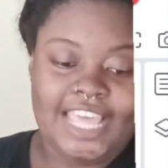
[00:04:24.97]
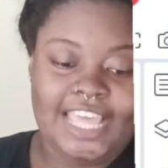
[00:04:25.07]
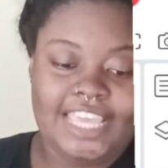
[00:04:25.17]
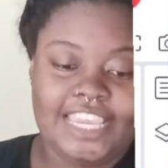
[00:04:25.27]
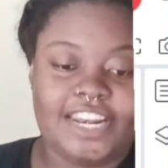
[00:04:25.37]

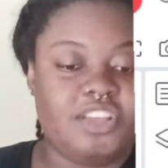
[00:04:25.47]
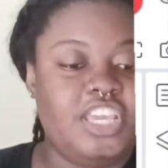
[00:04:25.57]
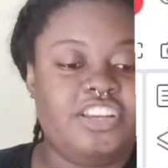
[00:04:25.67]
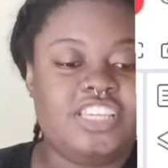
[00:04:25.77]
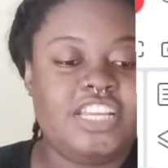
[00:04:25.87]
you
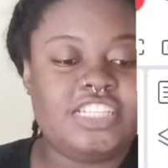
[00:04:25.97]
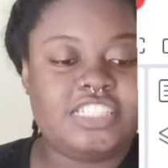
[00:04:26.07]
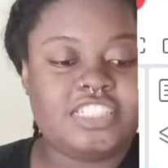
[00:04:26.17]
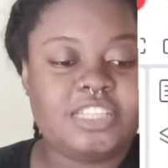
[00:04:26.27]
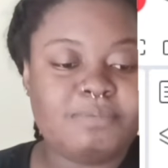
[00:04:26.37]

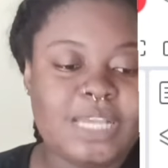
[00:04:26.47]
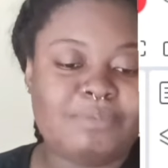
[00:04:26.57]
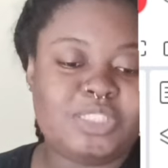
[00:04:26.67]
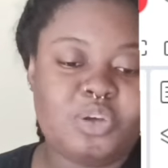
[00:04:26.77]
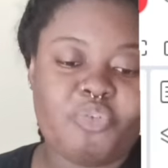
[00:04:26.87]

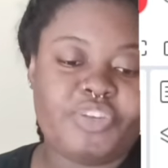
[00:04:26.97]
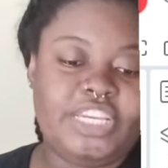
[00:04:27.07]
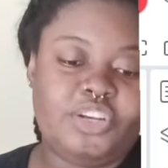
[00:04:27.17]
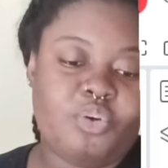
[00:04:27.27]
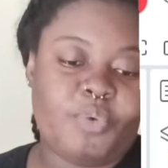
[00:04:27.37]
sometimes don't really
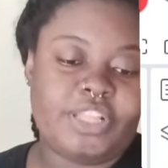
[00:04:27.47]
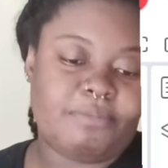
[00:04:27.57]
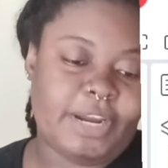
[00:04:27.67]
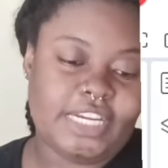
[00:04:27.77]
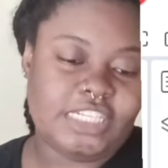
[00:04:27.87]
know where the
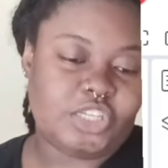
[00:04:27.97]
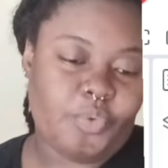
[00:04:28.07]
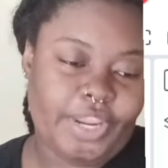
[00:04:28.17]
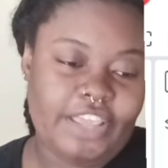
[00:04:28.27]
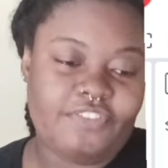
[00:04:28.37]
market is
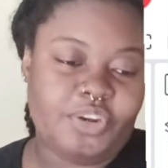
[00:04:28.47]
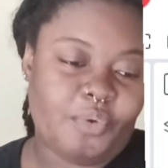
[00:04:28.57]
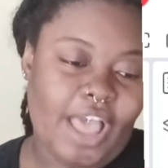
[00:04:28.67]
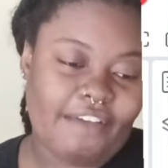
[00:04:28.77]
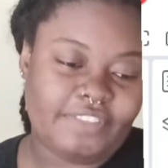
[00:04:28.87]
going if you don't
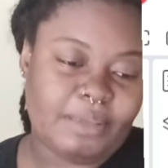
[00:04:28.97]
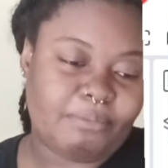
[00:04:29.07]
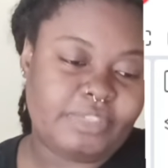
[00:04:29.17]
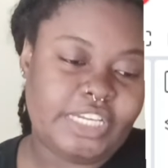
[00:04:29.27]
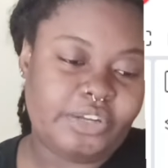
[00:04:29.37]
have
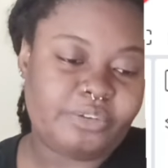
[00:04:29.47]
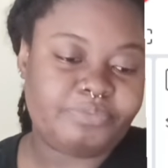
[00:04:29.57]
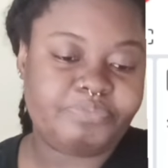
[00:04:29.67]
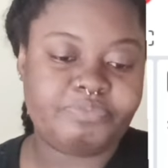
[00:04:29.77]
them, you know.